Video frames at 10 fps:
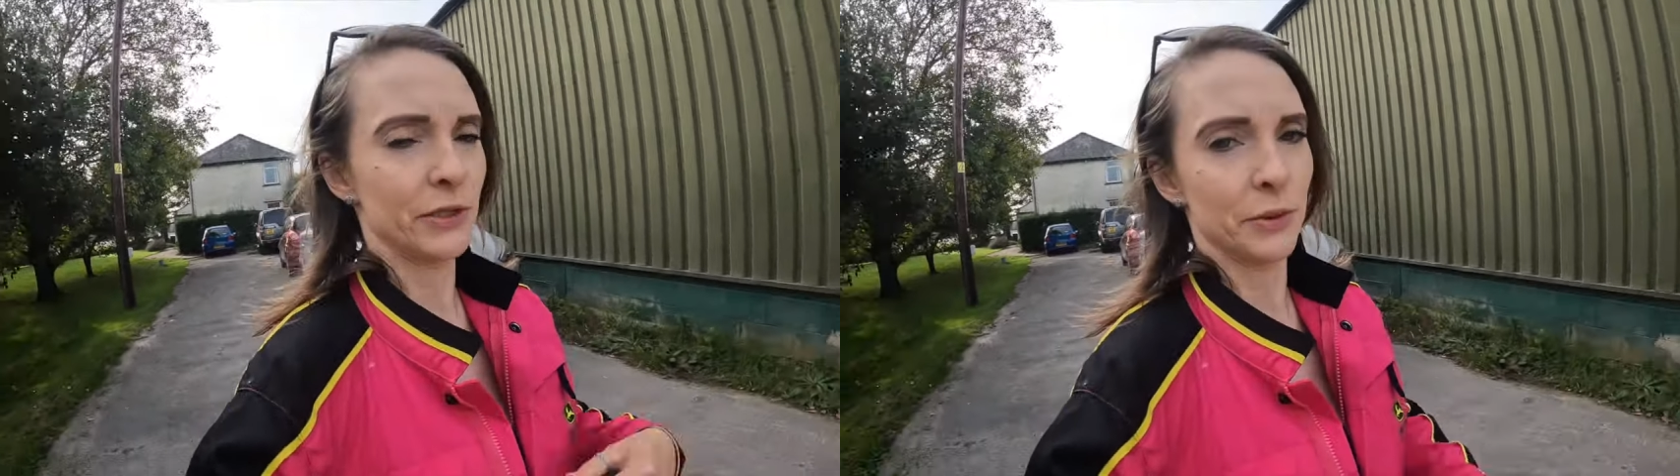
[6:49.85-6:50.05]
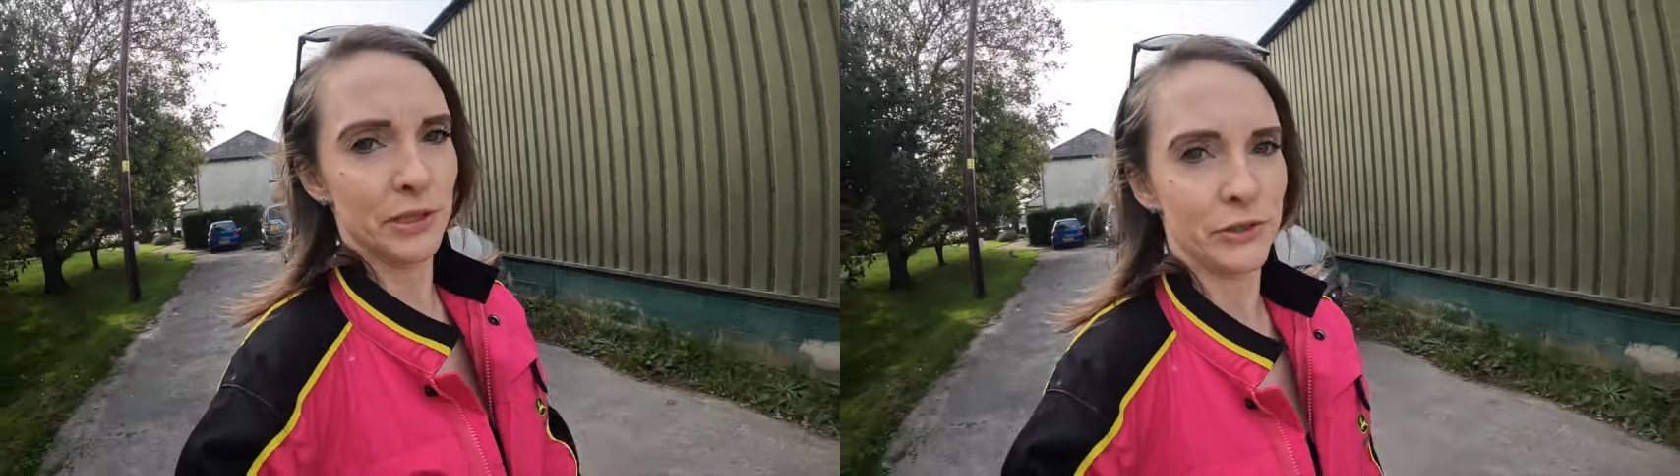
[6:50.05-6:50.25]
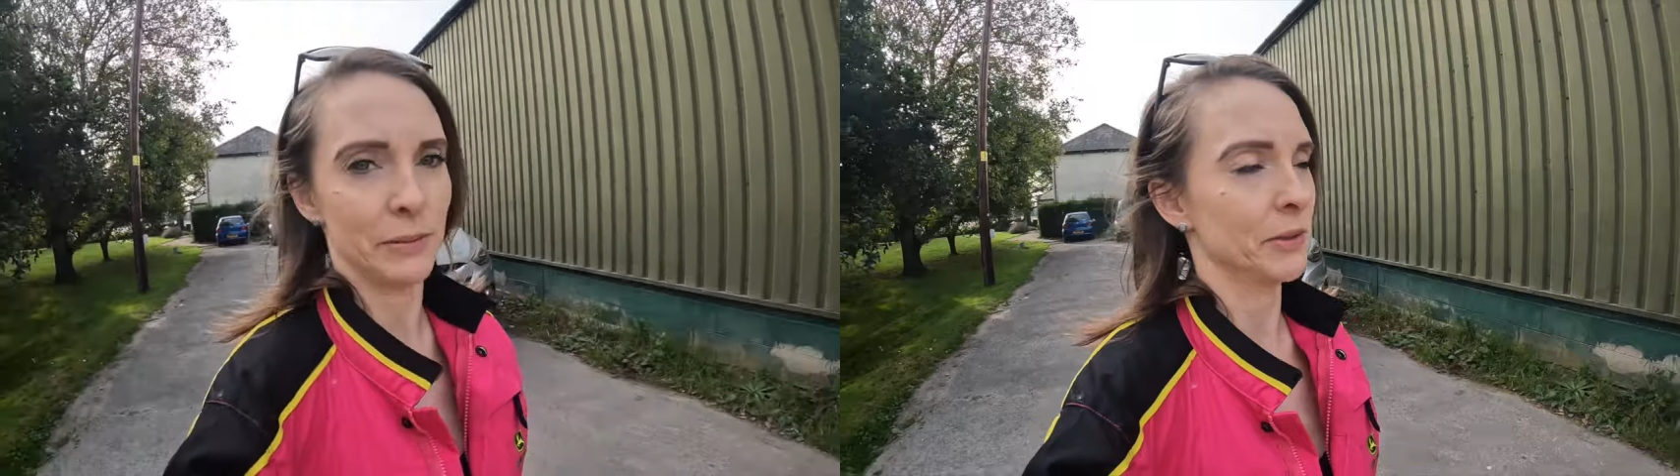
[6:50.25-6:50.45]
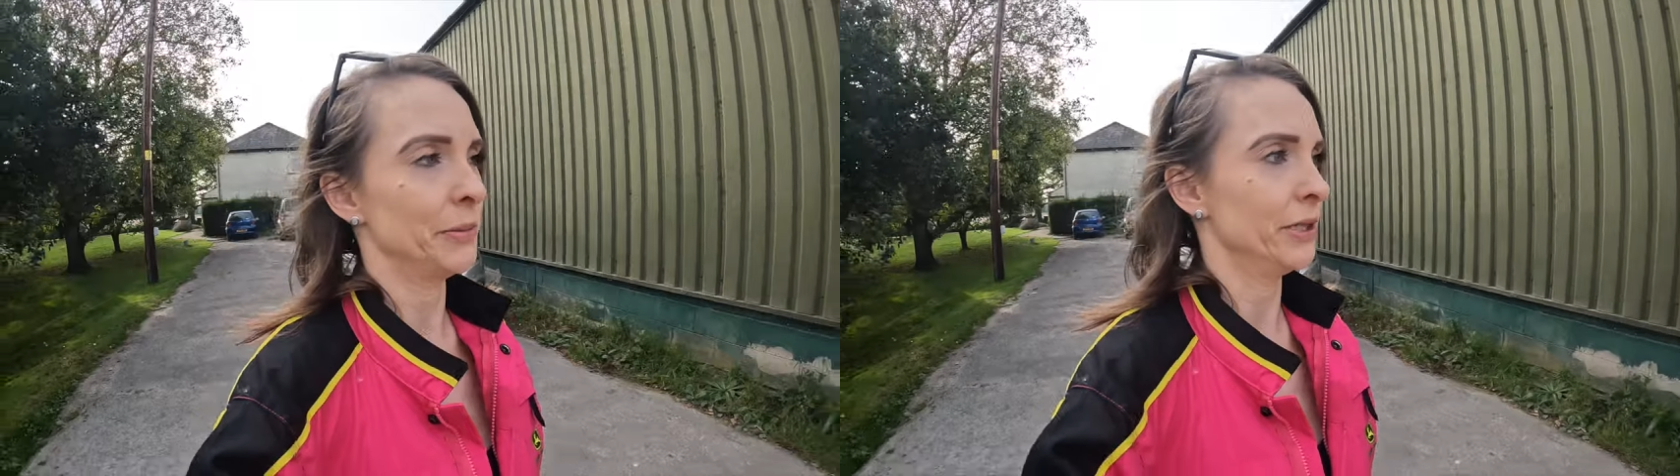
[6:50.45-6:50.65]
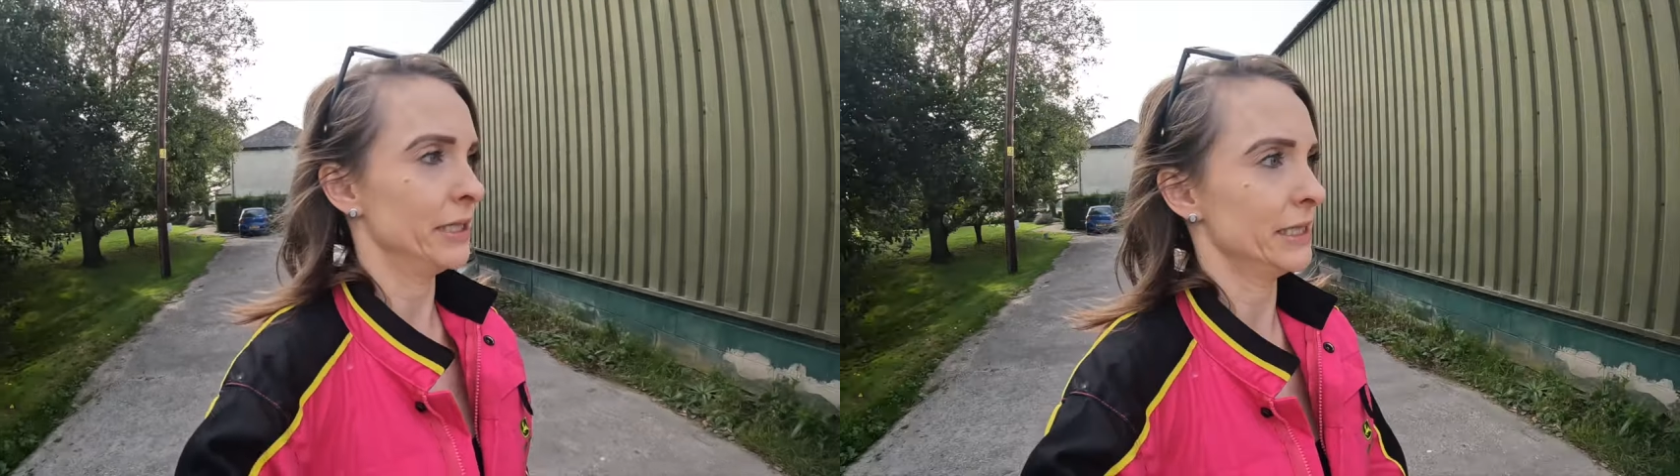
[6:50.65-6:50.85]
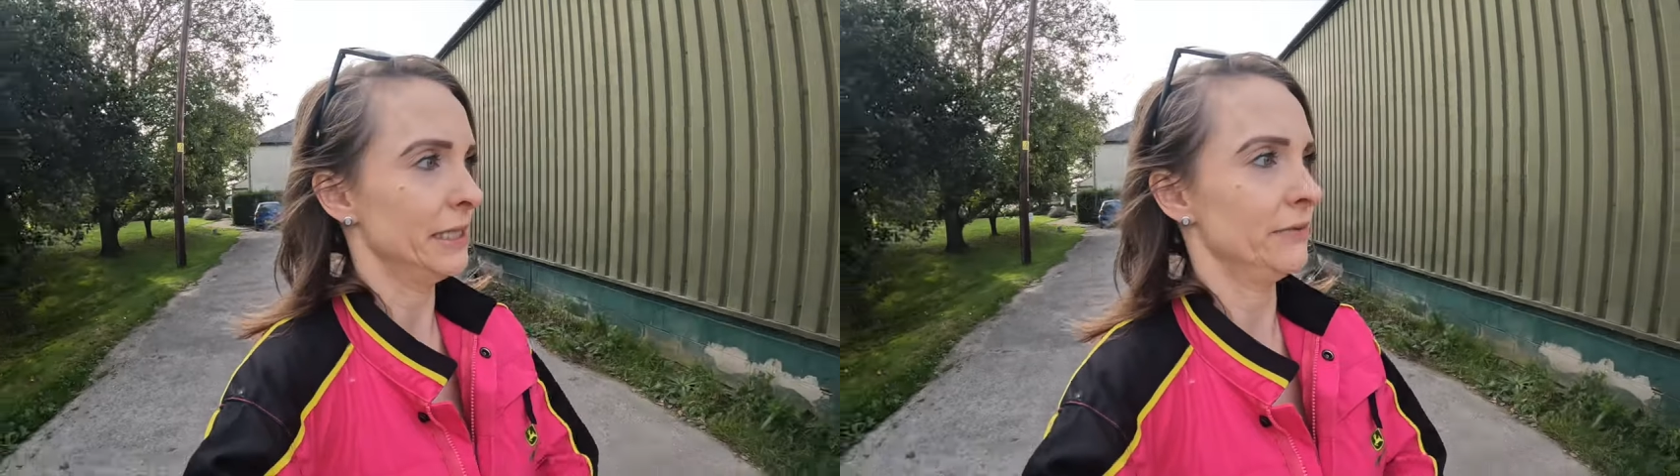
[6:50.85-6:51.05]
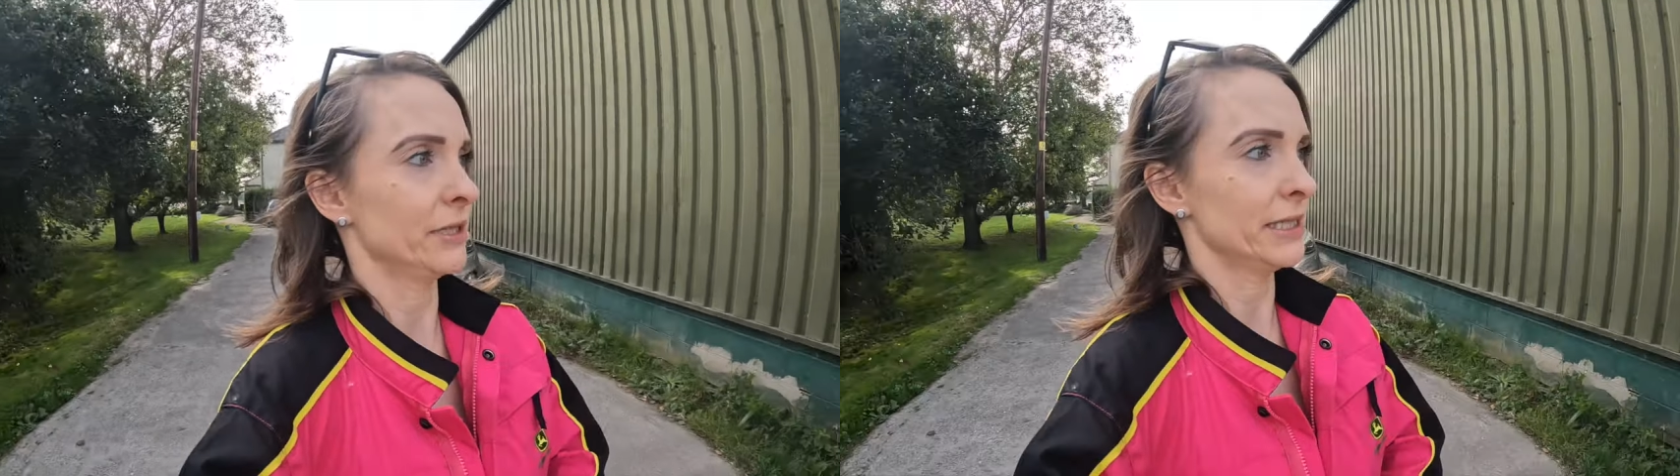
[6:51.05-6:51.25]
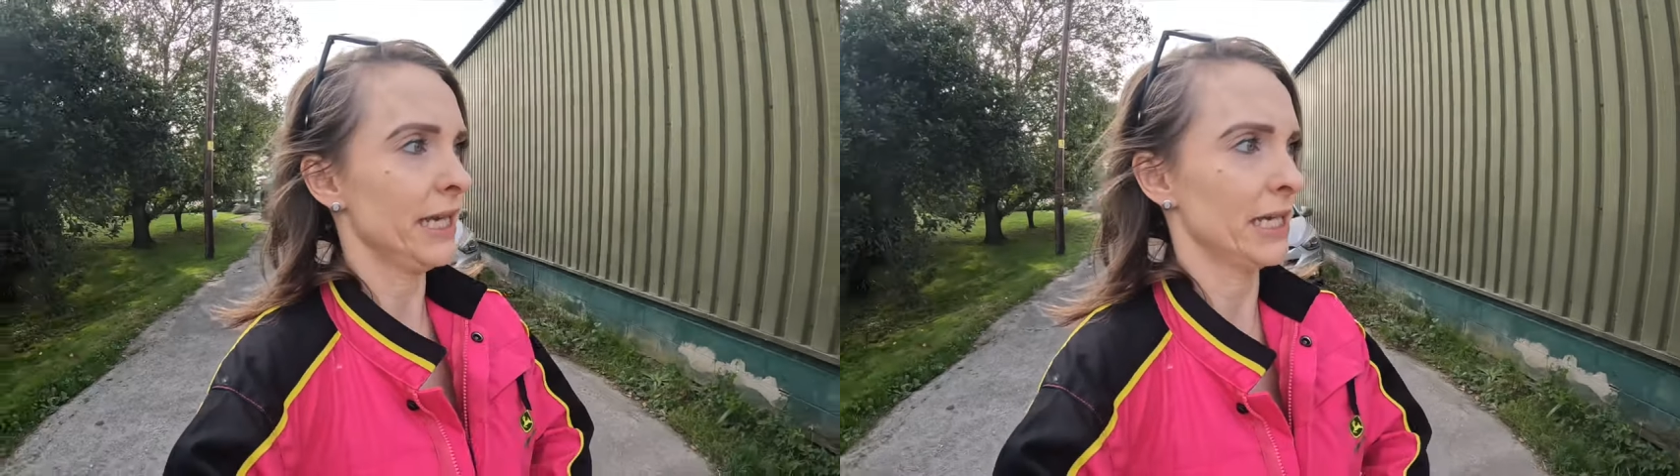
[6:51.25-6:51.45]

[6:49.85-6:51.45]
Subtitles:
just got my strap top on underneath because